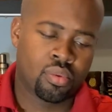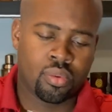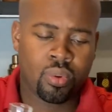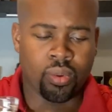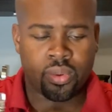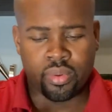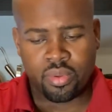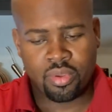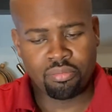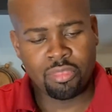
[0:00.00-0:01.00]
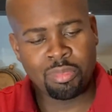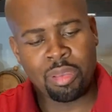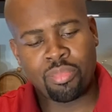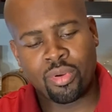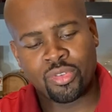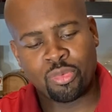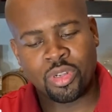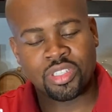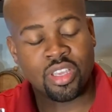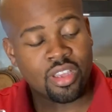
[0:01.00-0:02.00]
Whew, maybe I poured too
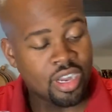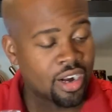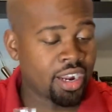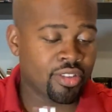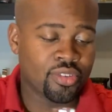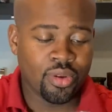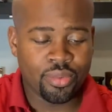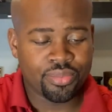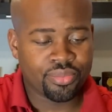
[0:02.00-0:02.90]
much there. All right, so